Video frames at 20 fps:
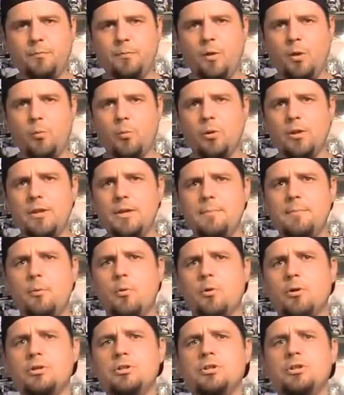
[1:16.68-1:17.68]
Really
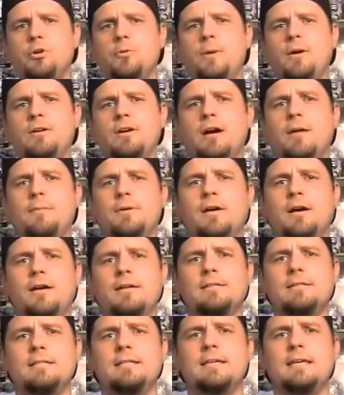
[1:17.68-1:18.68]
important to know about
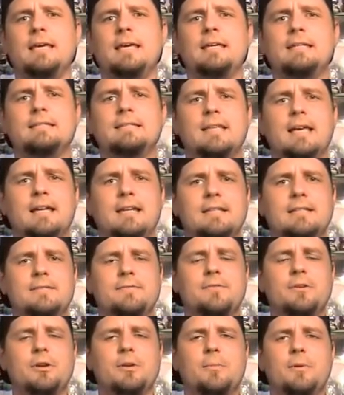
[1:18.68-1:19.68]
Comikaze is that it's
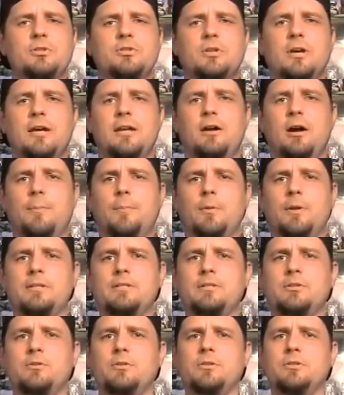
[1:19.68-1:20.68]
very much kind of
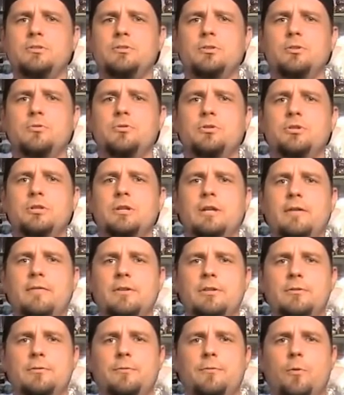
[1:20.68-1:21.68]
operates under this notion of
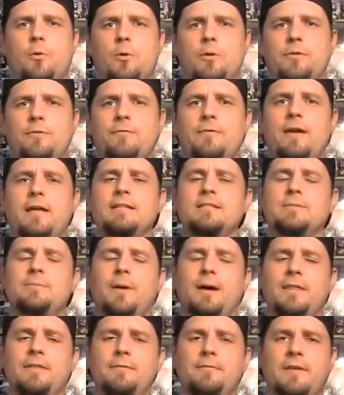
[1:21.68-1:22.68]
it's for the fans
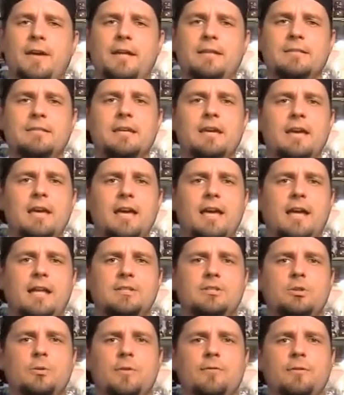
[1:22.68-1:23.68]
by the fans,
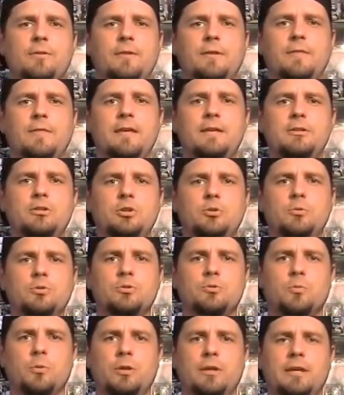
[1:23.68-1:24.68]
and so everything they do
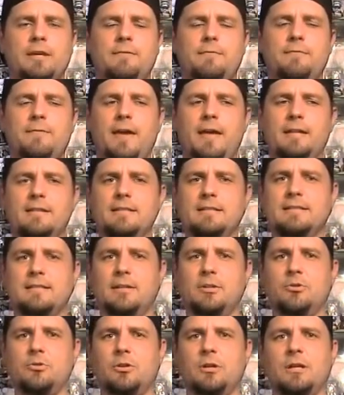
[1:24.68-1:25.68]
is really
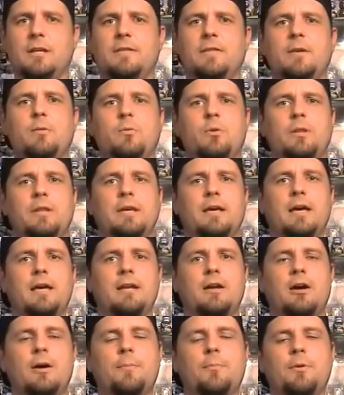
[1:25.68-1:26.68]
fan-centric, and they really
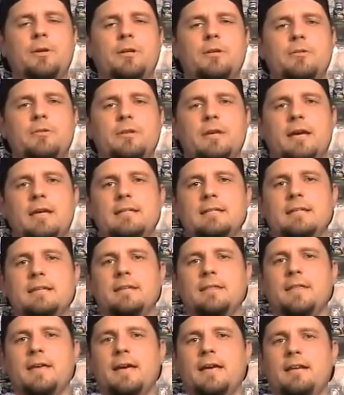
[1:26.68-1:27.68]
kind of operate under the
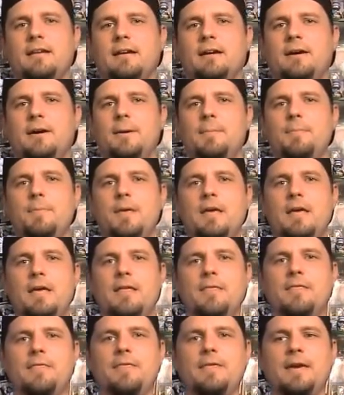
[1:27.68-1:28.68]
idea that
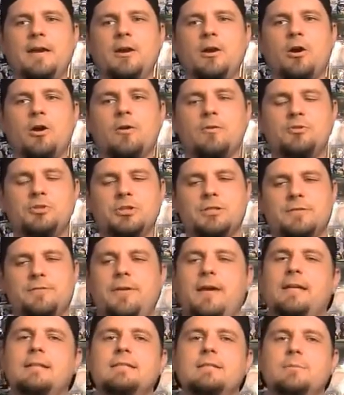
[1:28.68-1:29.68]
they are just
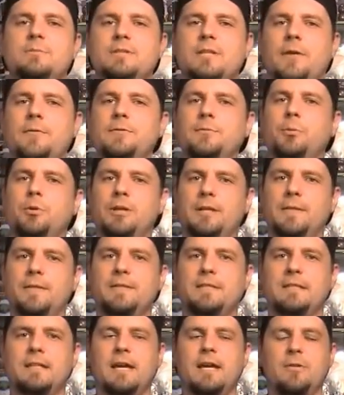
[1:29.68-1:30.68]
fans themselves putting
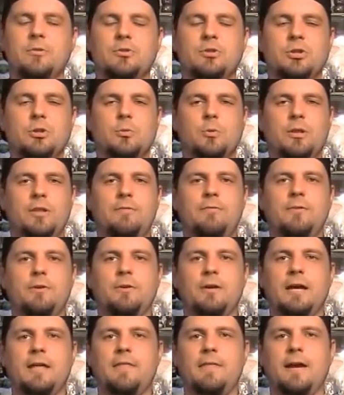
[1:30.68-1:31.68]
this together. So you really
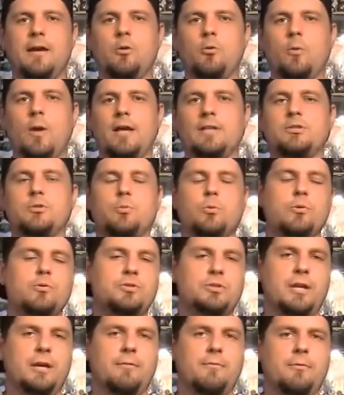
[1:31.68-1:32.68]
feel kind of that
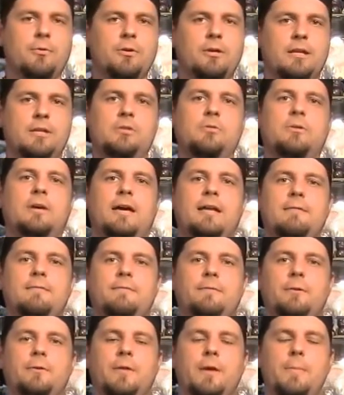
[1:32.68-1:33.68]
grassroots effort, and you can kind of
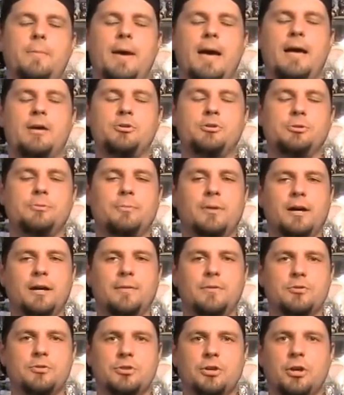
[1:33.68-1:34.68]
feel that passion
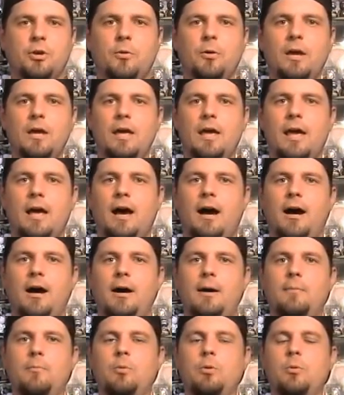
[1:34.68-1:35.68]
behind the show.
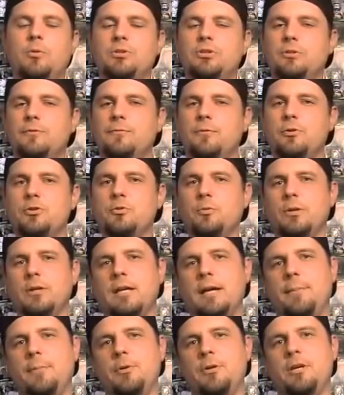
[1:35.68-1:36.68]
We went to the first one a
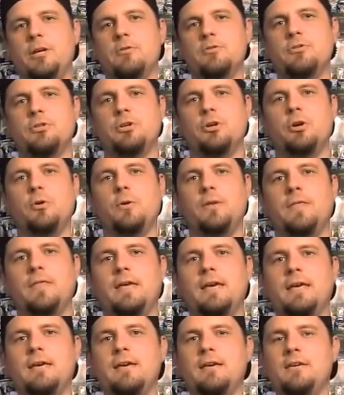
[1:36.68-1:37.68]
couple of years ago, and
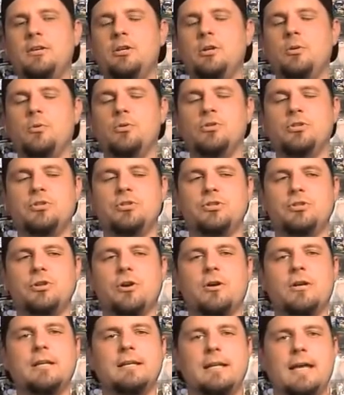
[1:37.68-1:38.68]
they were just
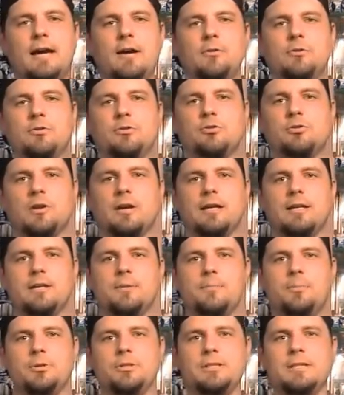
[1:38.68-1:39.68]
starting out and trying
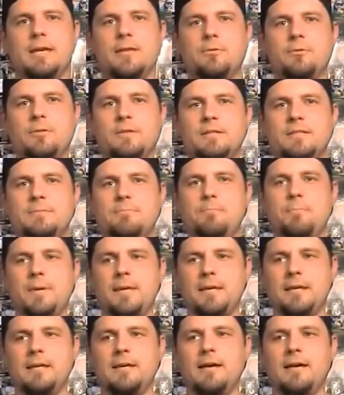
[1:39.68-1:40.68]
to put together this
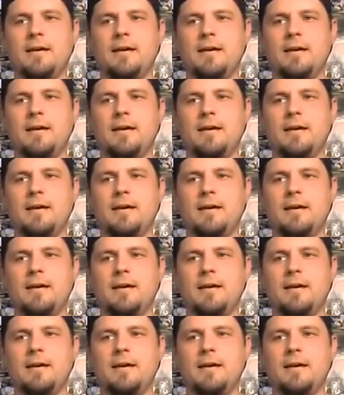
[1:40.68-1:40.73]
big